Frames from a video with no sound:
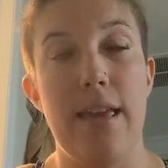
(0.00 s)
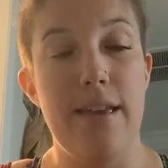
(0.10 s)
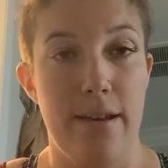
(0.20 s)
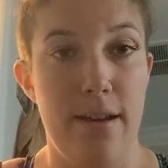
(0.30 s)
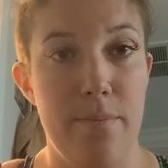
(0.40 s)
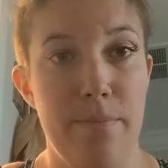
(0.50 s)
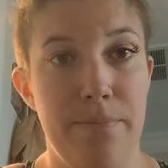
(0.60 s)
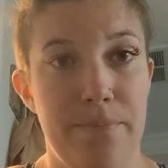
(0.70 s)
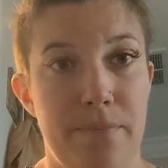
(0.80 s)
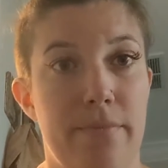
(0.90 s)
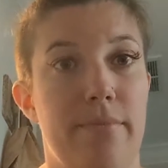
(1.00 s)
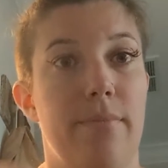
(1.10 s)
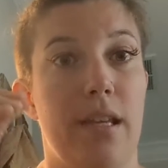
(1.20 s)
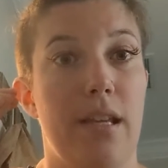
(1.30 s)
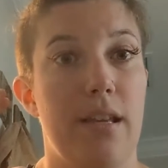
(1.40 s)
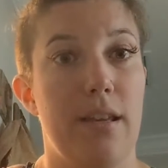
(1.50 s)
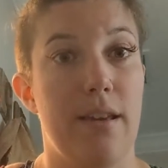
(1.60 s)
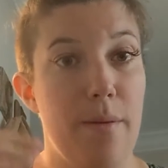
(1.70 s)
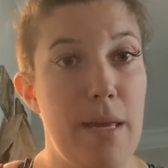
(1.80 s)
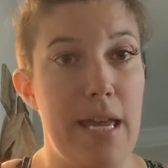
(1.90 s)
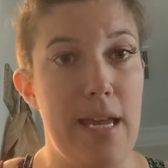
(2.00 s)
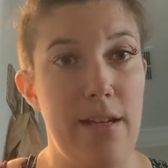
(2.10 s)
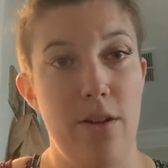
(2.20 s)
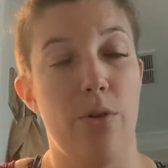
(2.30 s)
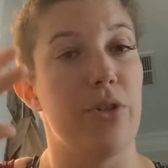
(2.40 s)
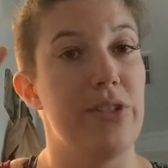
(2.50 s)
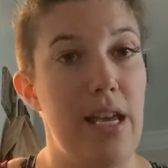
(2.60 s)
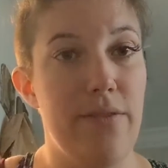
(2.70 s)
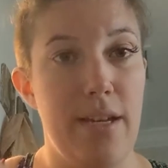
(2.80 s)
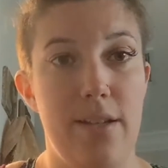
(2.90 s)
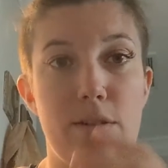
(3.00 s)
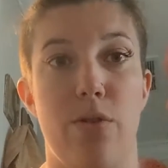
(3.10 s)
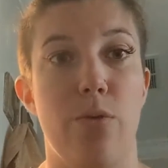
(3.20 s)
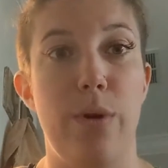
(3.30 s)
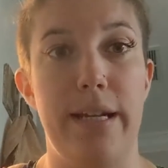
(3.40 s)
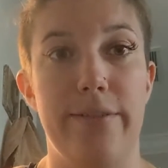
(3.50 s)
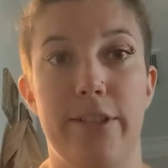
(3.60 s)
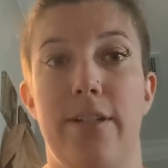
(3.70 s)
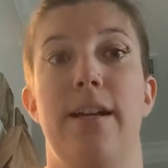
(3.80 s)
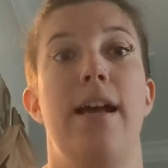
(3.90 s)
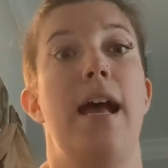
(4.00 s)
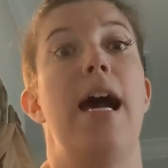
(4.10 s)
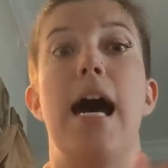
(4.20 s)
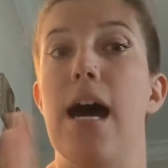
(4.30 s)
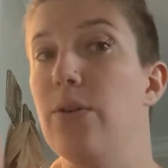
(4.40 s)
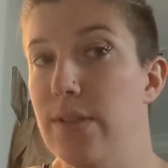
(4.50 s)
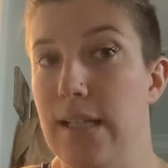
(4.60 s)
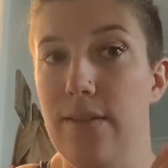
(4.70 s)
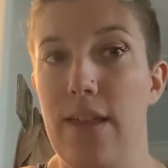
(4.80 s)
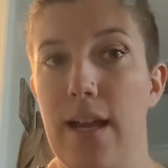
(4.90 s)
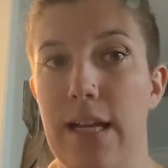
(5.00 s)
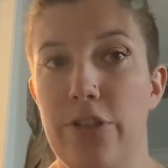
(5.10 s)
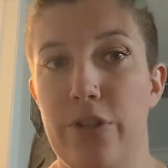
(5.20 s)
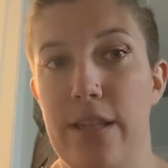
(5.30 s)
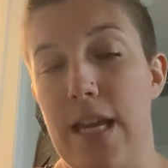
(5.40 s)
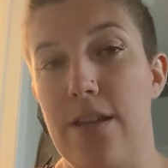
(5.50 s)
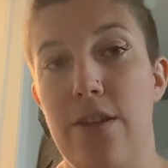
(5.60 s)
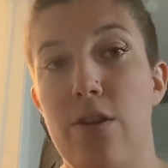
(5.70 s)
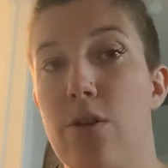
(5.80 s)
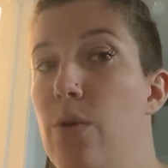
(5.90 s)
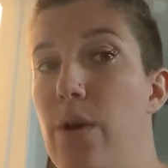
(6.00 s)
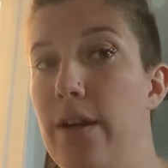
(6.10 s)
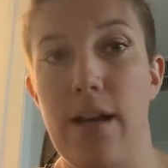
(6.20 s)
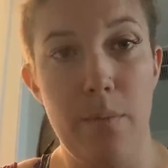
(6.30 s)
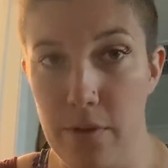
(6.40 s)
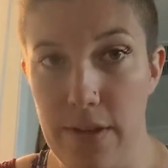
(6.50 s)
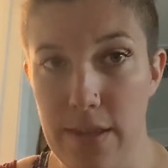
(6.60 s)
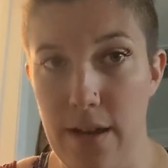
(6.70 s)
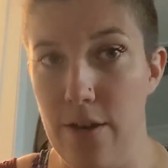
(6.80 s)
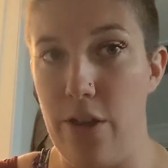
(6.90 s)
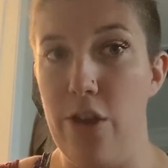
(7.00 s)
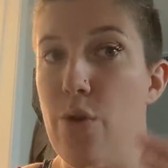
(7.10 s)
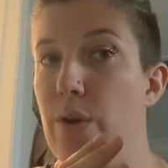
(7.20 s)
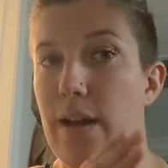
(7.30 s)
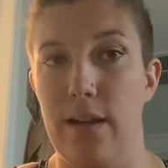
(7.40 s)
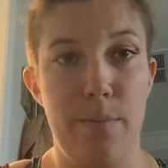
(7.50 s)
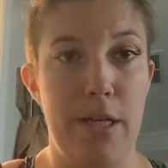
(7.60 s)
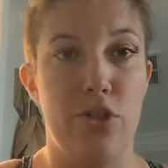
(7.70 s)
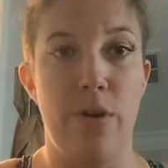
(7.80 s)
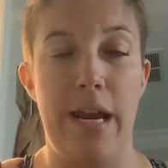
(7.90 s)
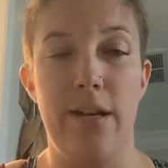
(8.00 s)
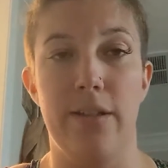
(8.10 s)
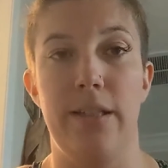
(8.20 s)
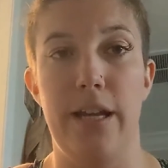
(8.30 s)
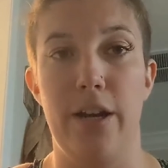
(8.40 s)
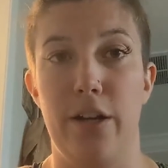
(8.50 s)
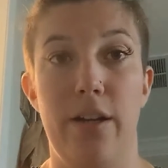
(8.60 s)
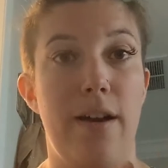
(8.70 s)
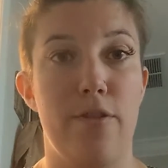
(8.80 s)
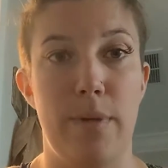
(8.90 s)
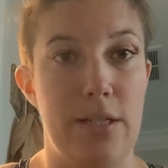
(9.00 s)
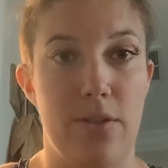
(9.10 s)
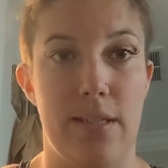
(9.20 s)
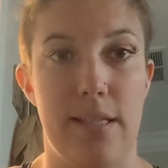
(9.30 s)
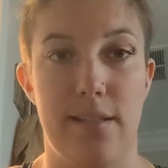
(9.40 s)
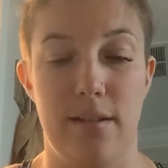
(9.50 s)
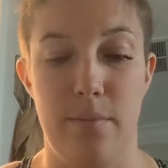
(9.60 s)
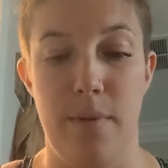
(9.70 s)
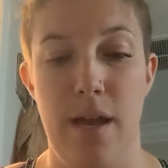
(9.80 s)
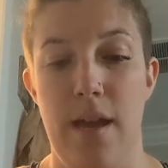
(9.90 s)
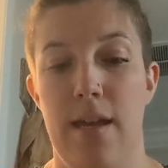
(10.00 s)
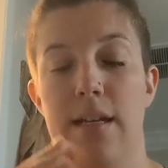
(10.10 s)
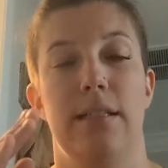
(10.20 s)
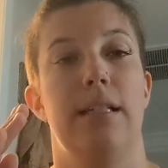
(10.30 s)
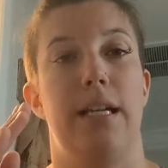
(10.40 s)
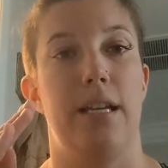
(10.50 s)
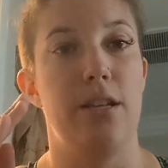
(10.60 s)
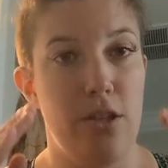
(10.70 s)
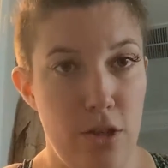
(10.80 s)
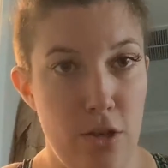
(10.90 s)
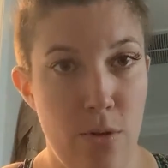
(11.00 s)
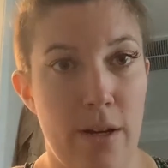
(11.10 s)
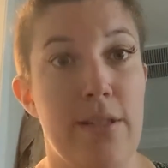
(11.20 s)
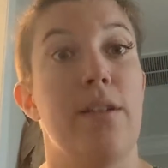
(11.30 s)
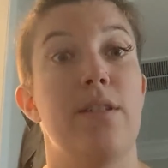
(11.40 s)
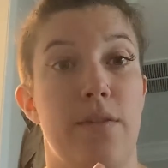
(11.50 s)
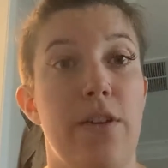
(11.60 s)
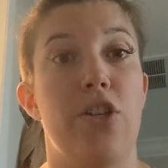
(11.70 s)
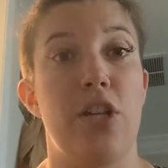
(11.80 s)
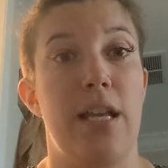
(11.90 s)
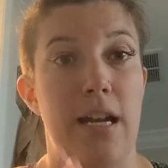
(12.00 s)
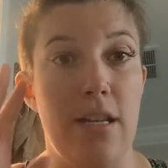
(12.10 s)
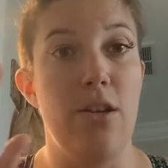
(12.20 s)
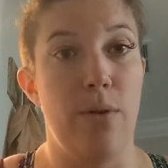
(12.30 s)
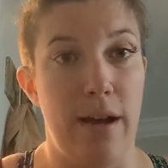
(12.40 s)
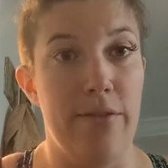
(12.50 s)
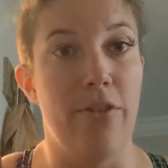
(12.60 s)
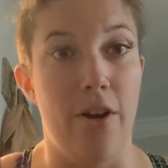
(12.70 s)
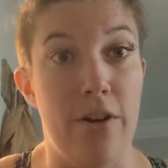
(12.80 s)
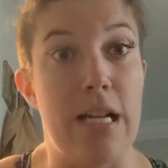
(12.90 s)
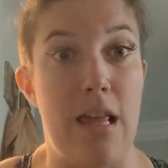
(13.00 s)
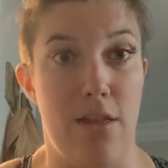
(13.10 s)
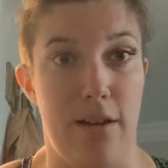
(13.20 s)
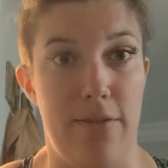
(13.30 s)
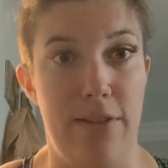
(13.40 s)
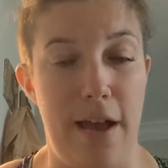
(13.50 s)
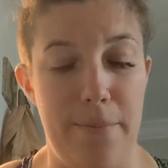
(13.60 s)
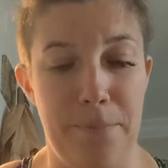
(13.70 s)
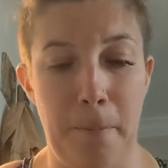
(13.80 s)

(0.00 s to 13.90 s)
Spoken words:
income coming in or savings or whatever outside of that country, that you are not moving there, you are not going to be a drain on their governmental system, like you are self-sufficient and you have already thought of that.